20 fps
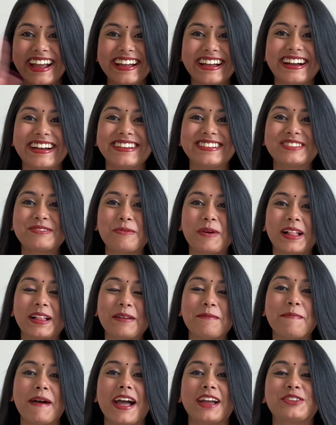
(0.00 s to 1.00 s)
guys,
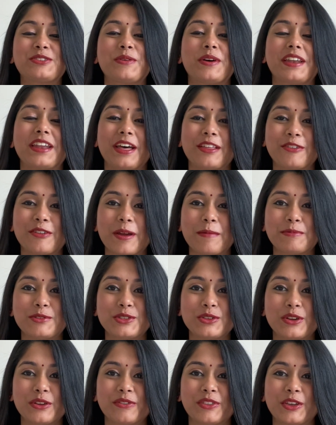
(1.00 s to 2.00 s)
welcome back to another
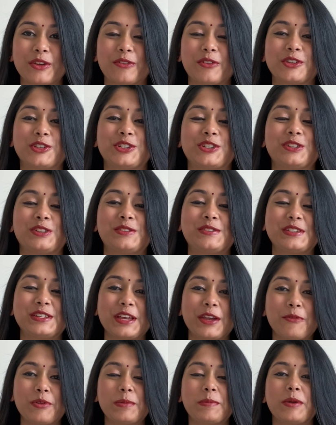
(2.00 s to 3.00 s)
episode of The Originals.
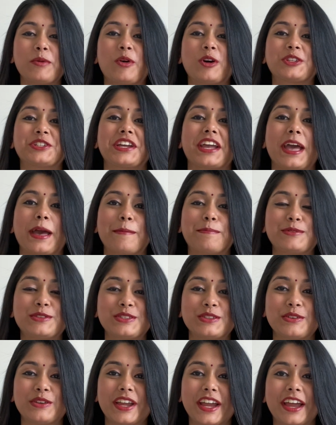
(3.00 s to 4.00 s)
Today we'll be watching
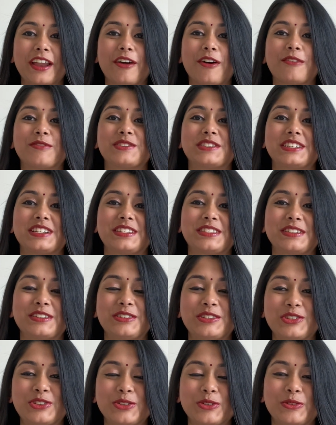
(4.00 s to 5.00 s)
episode 8 of
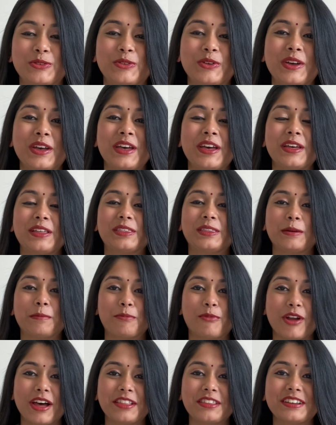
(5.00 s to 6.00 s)
season 2, The
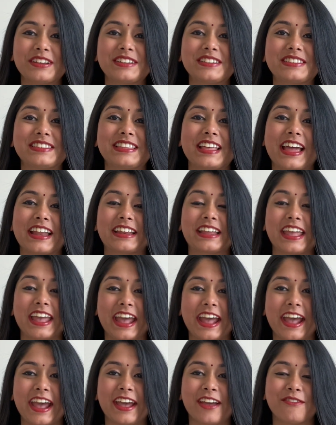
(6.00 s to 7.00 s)
Brothers That
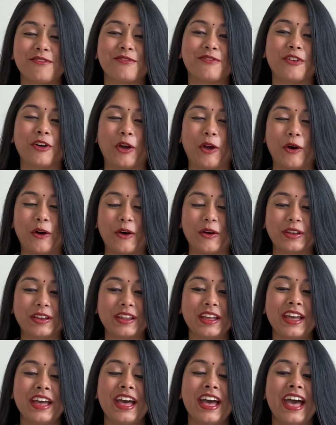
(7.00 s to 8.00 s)
Care Forgot.
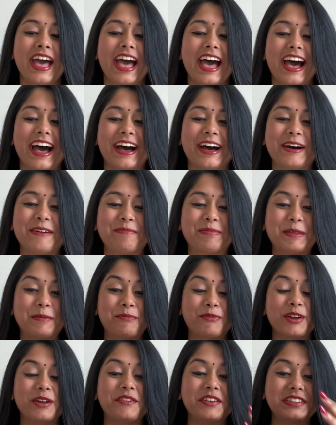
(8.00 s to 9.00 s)
The
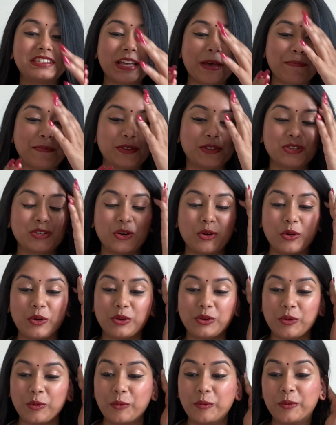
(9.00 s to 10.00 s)
previous
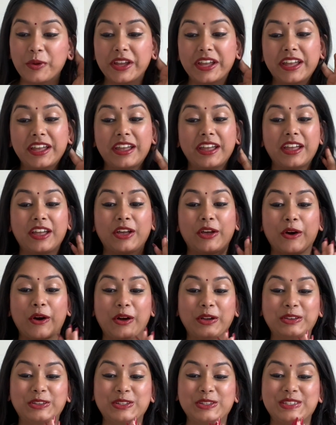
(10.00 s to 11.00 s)
episode, we
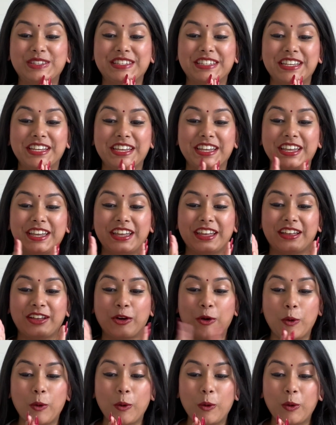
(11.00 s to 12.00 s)
got to see
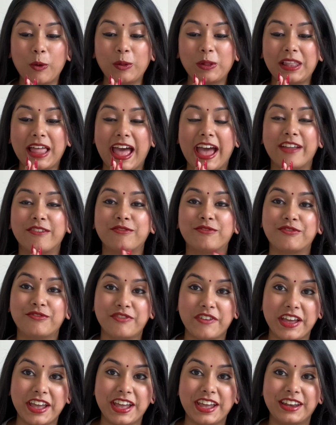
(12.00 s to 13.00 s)
Cole and
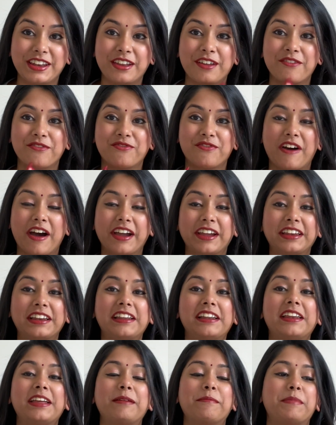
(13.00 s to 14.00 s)
Finn
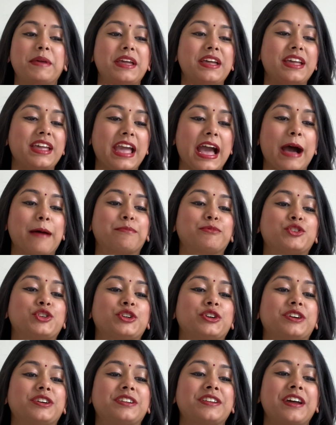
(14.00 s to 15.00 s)
finally being
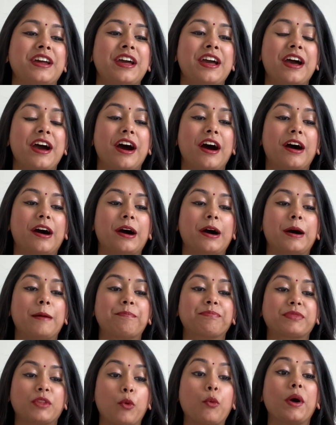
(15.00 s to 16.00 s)
captured,
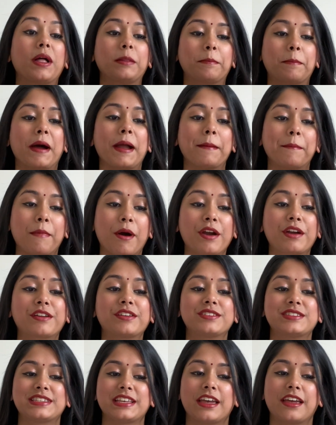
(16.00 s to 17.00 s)
well, by
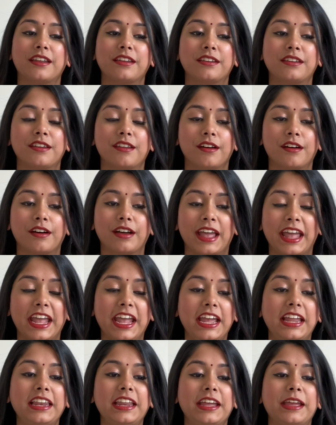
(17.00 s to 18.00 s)
Marcus and
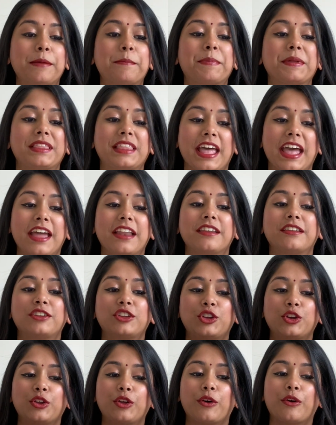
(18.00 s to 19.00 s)
Hayley, but then,
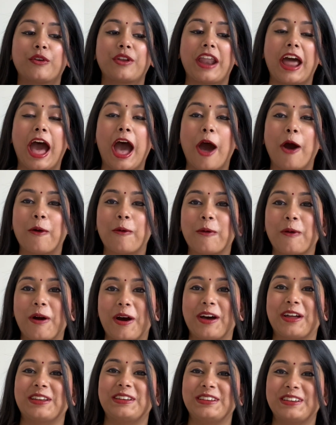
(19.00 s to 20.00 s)
you know, now
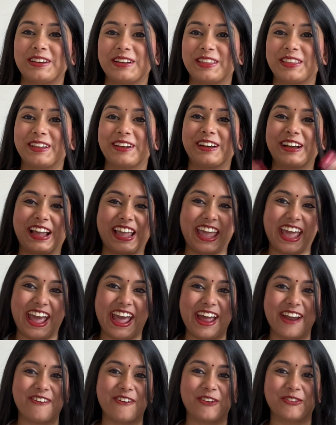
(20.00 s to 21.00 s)
under the
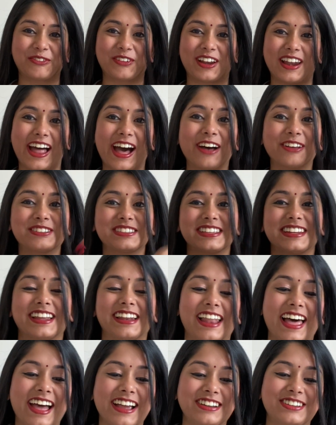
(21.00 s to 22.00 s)
care of Klaus and
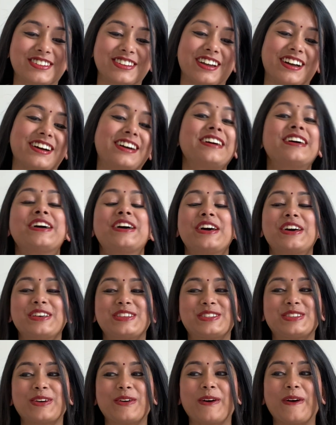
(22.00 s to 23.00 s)
Elijah.
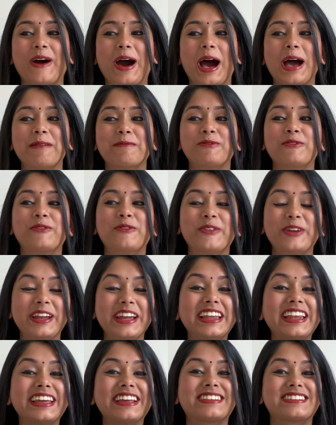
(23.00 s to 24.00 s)
So I'm
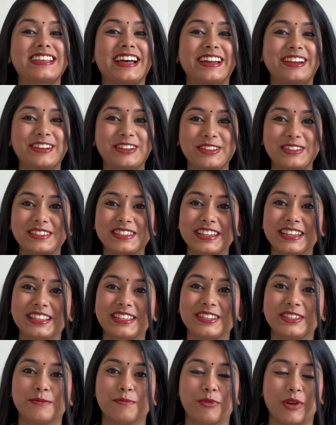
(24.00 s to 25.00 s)
really excited to see
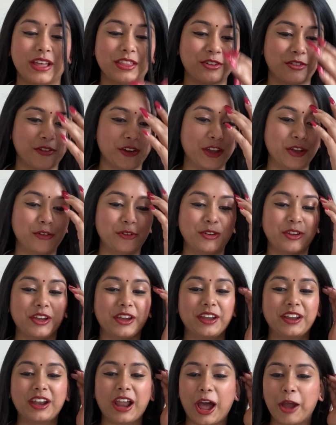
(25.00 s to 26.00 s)
this brother
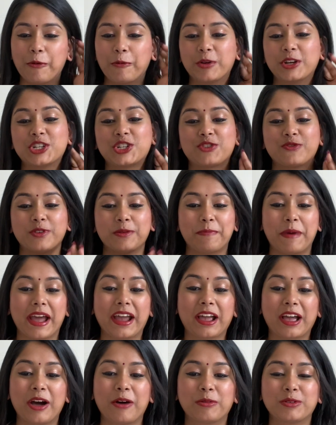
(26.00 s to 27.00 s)
reunion. I wish
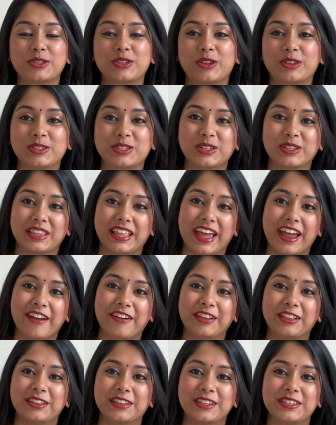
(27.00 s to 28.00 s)
Rebekah was also there
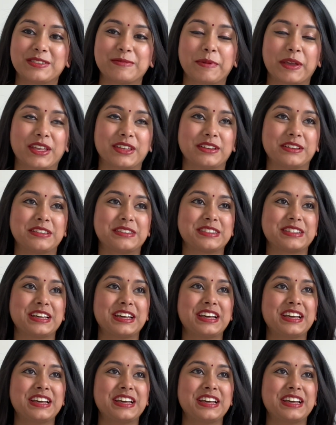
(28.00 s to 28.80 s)
in this because,